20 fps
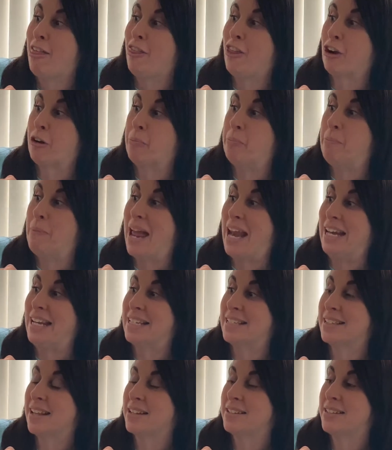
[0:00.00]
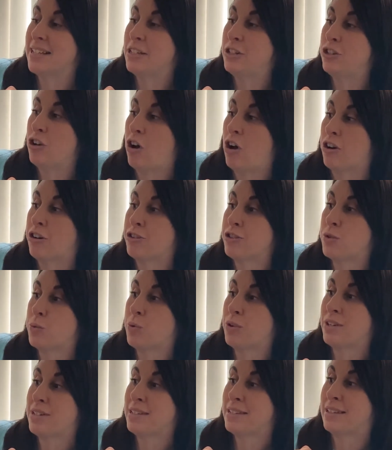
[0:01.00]
Their many sons and daughters
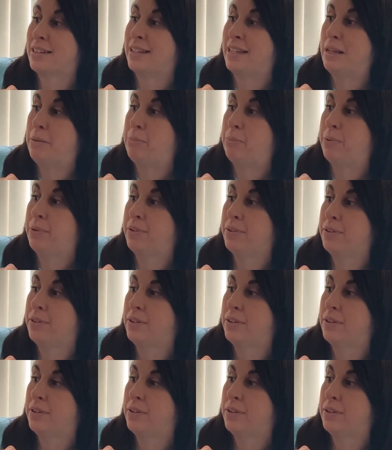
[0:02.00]
were asleep.